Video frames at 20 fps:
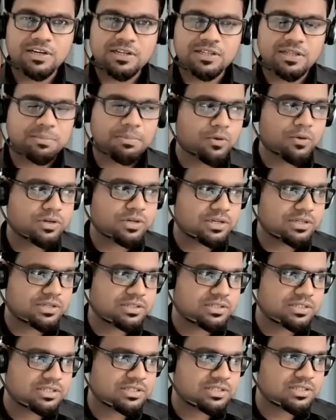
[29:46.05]
The
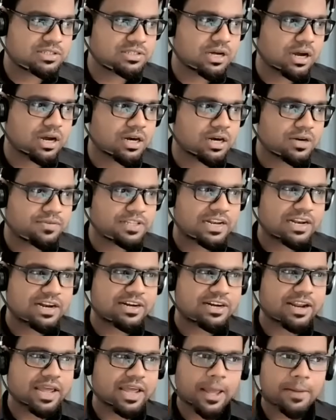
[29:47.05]
mountains start with the
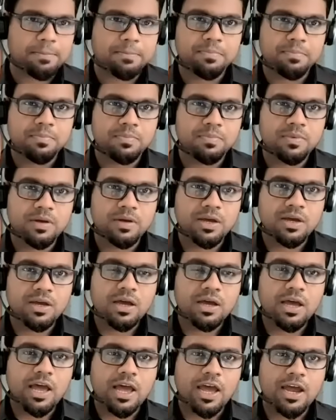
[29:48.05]
letter M,
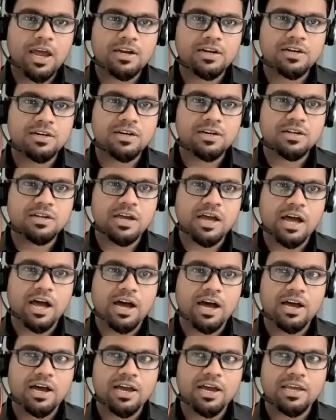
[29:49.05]
and
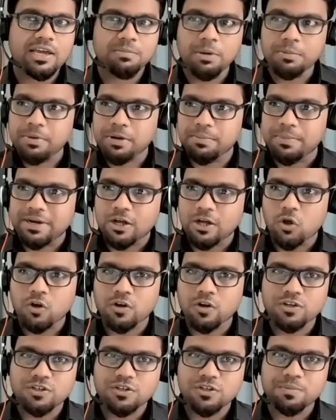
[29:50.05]
I remember
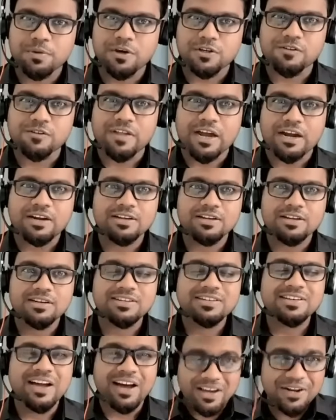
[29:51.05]
metacognition because of that.
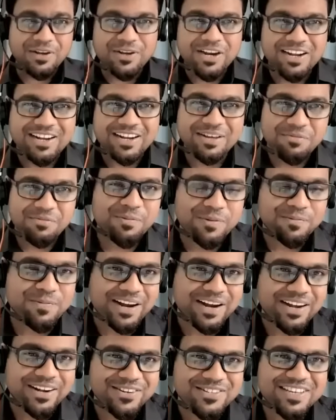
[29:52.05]
Are you getting what I'm
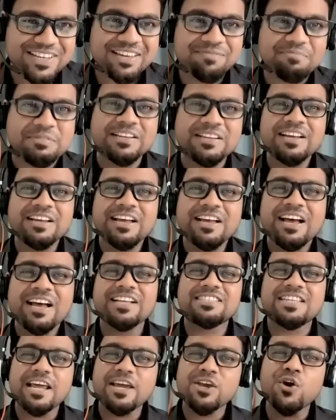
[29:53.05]
trying to say?
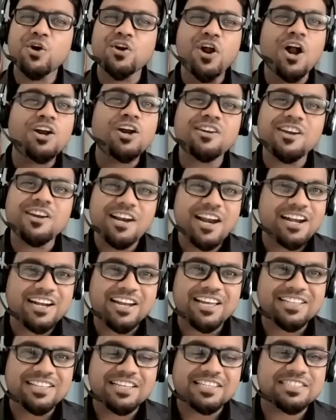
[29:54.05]
It's like you're not
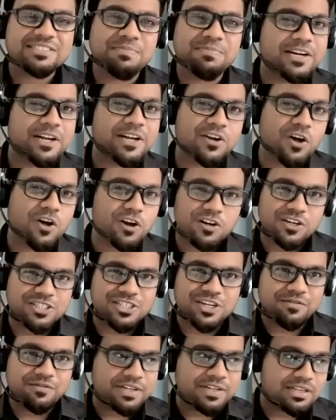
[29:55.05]
relating this
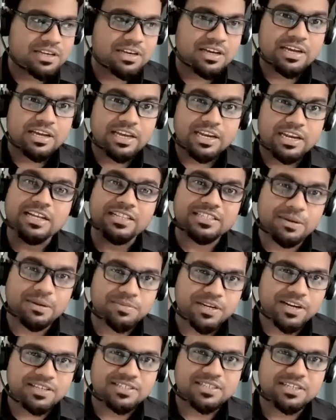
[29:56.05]
metacognition with any other
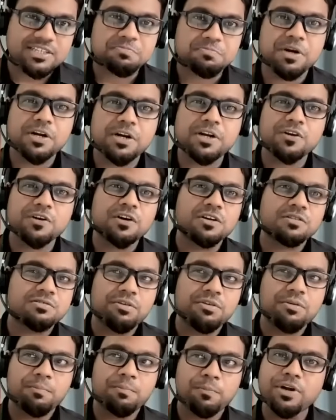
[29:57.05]
subject as such, but you're
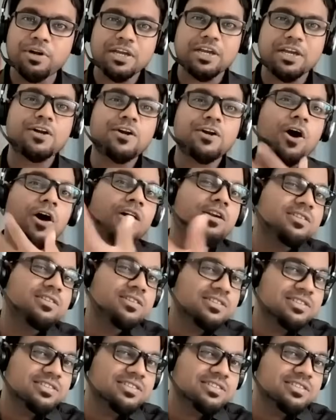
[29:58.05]
putting it on
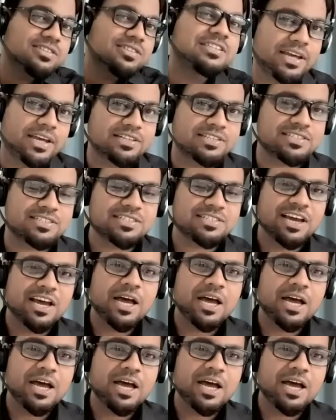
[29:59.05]
somebody else.